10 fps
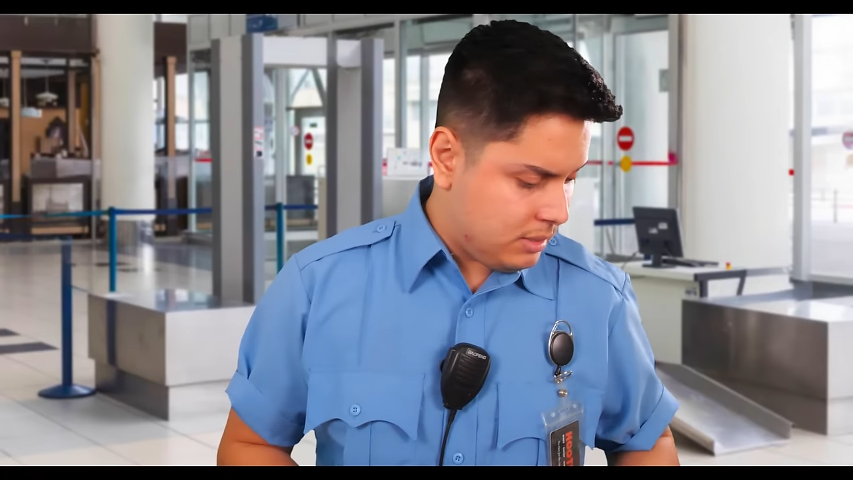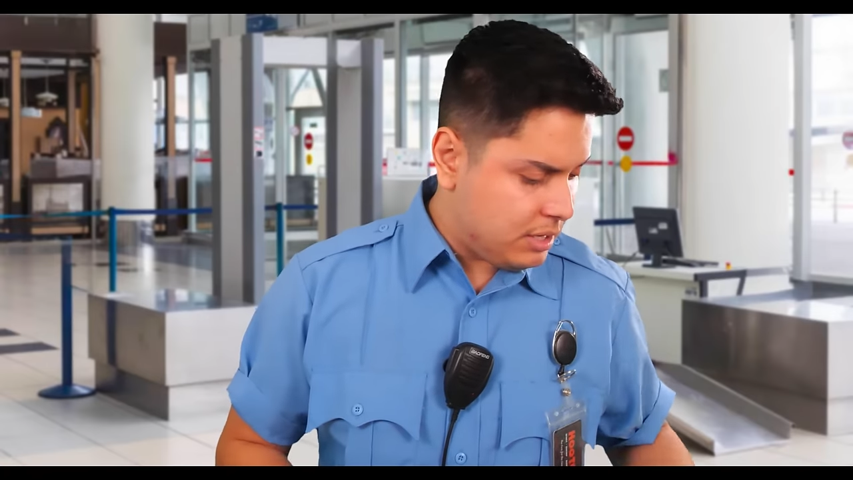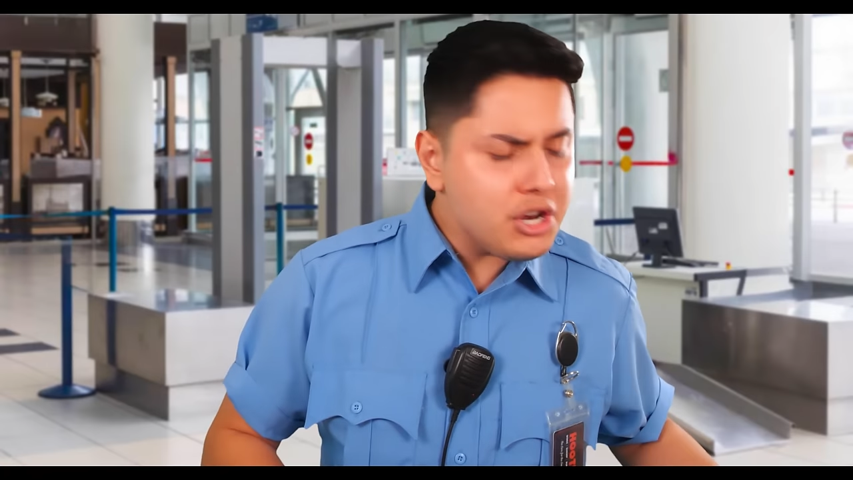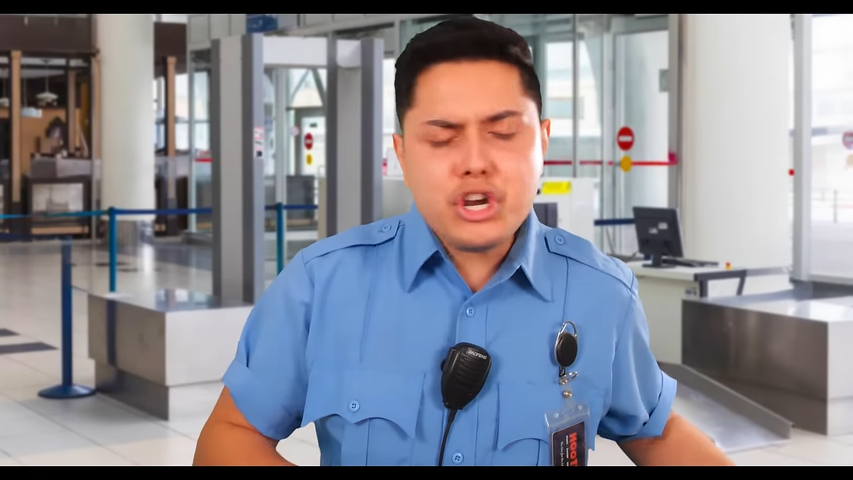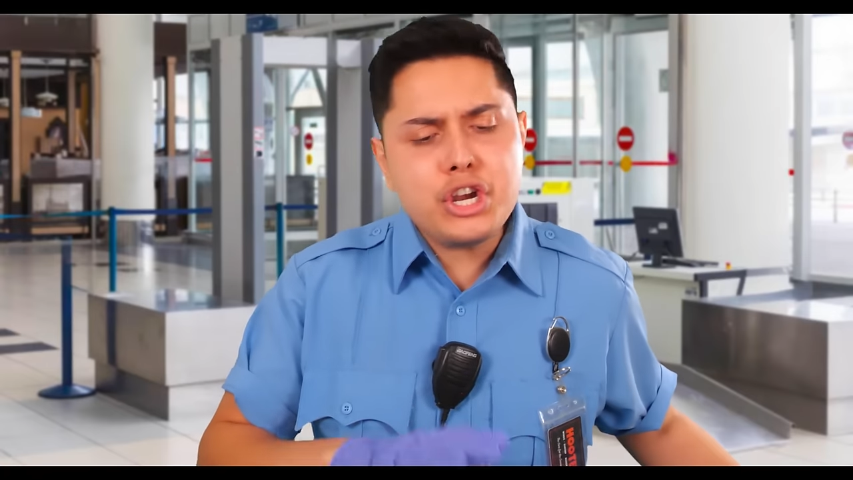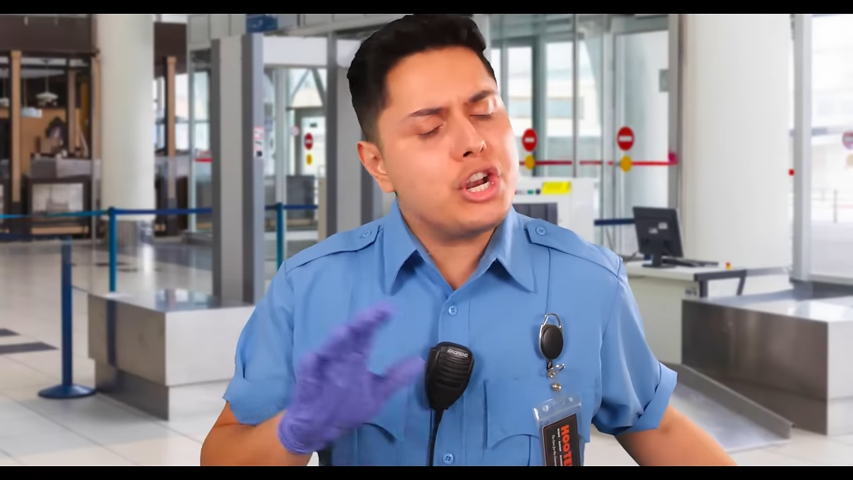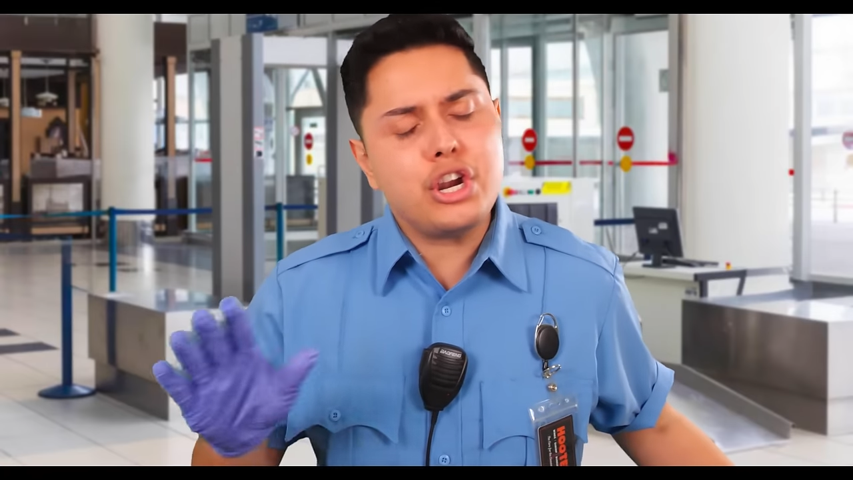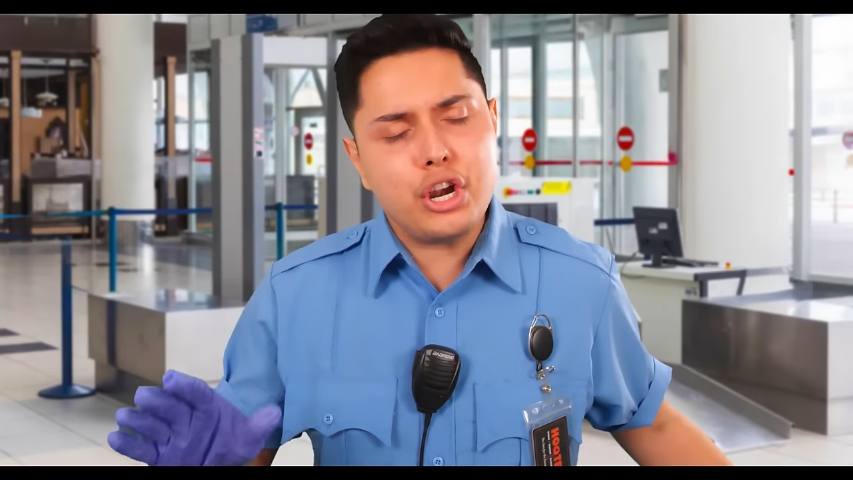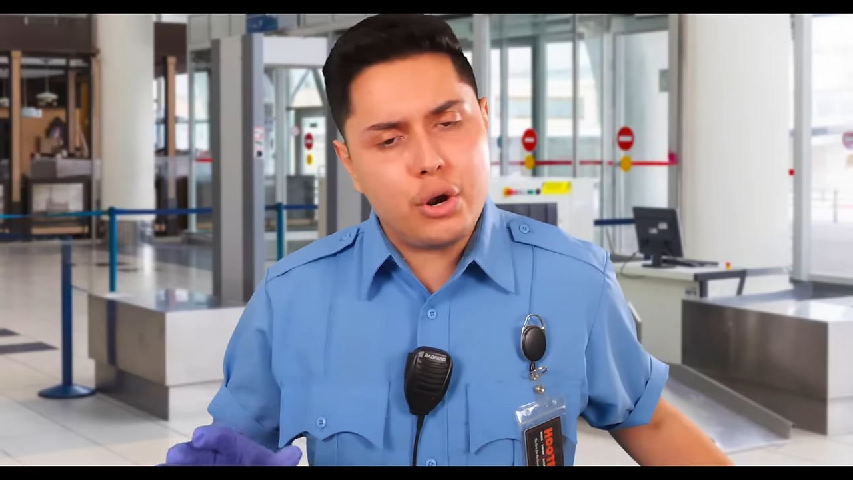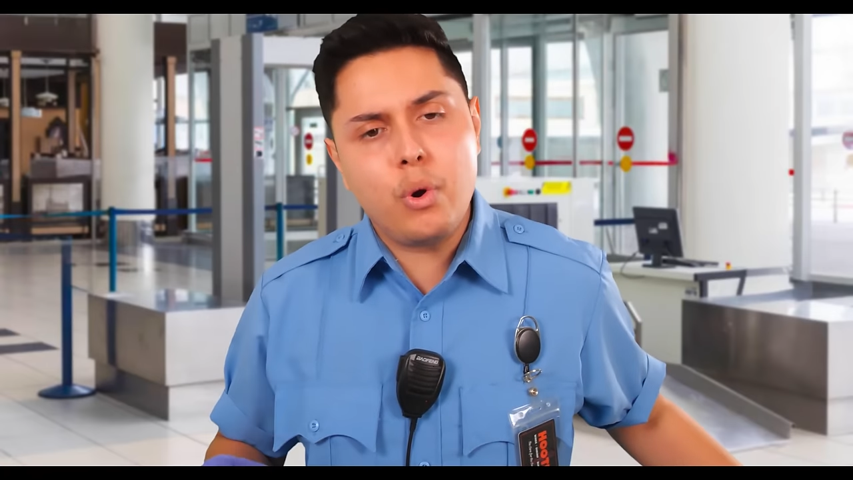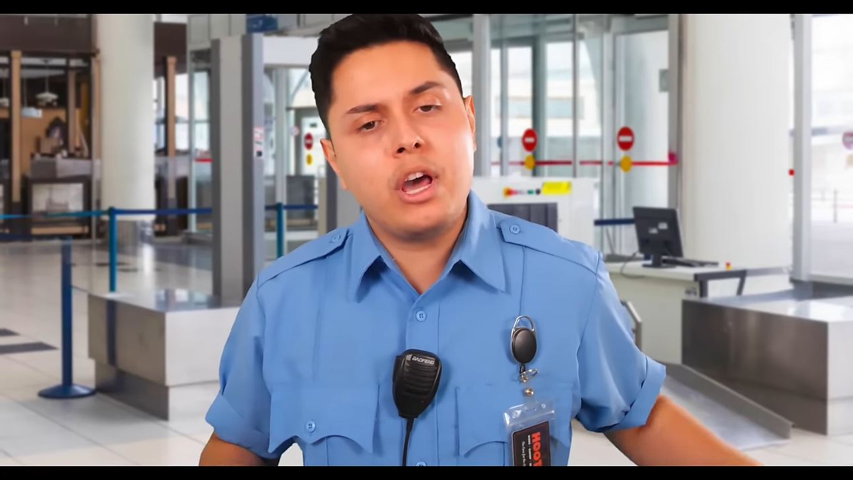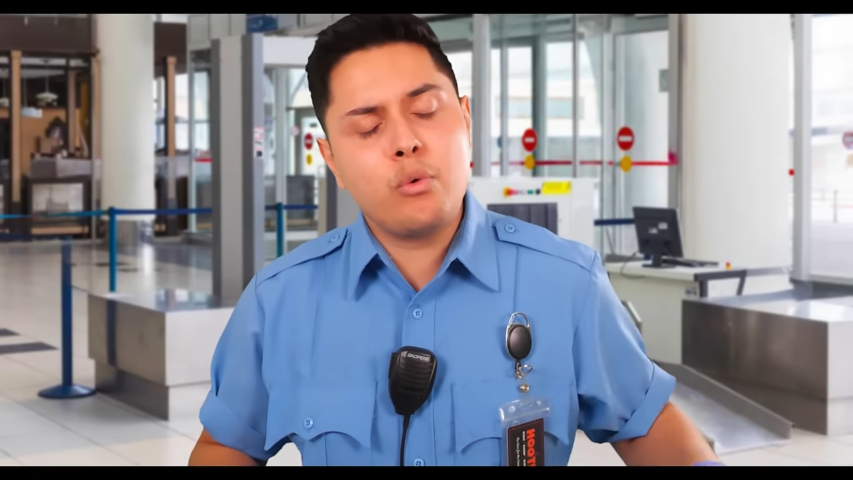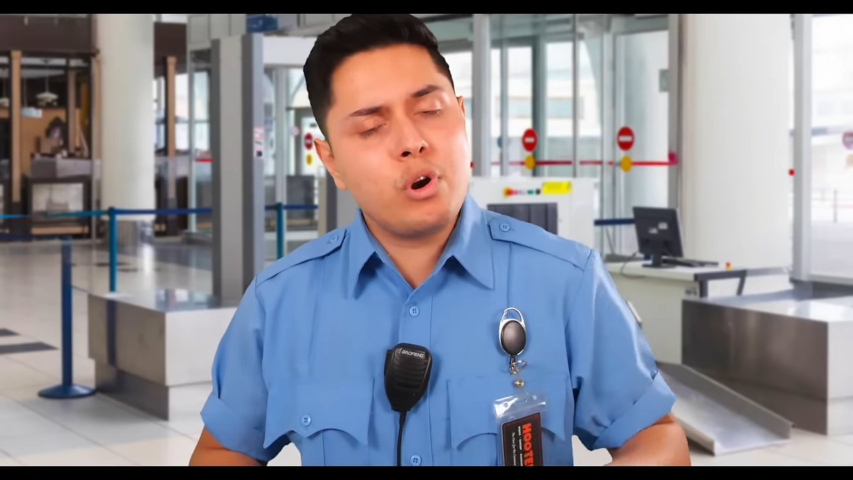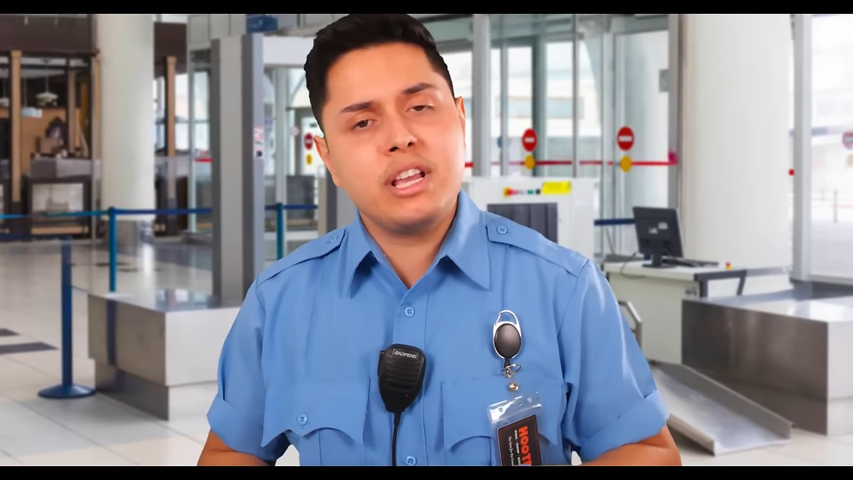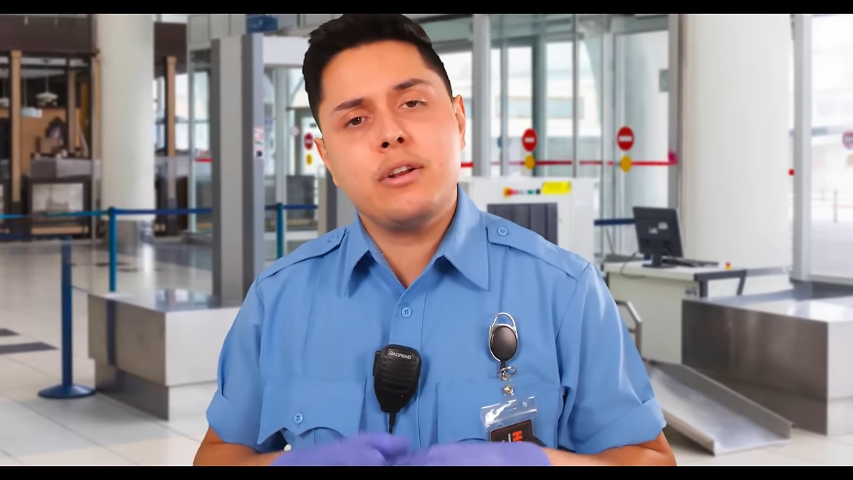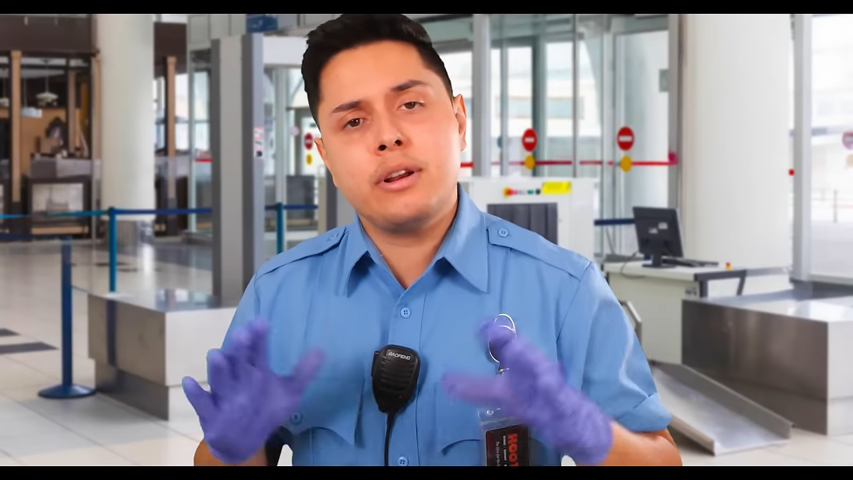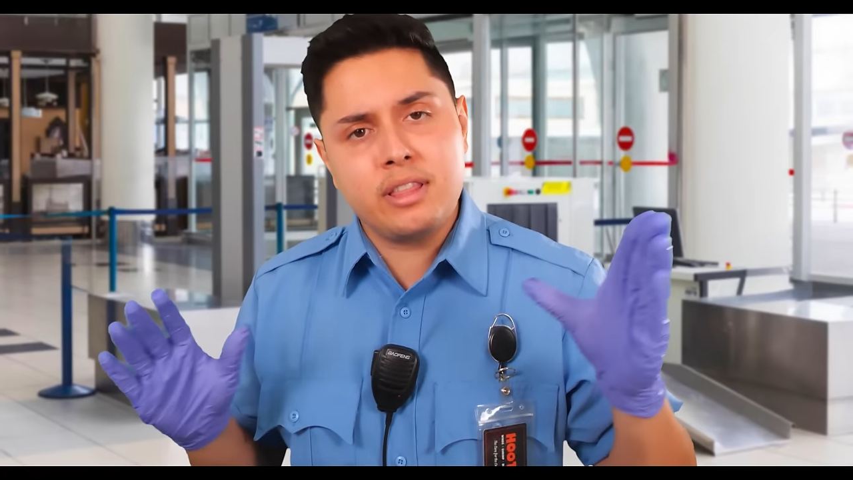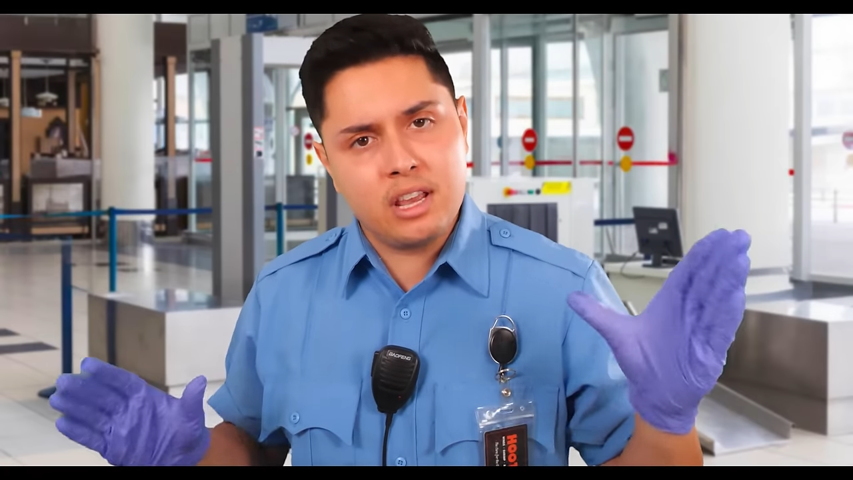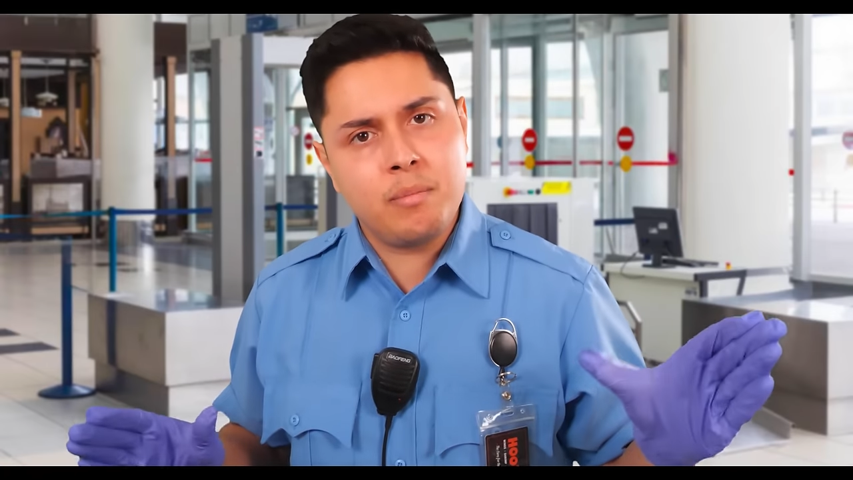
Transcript: No, no, no, no, no. I don't want to hear anything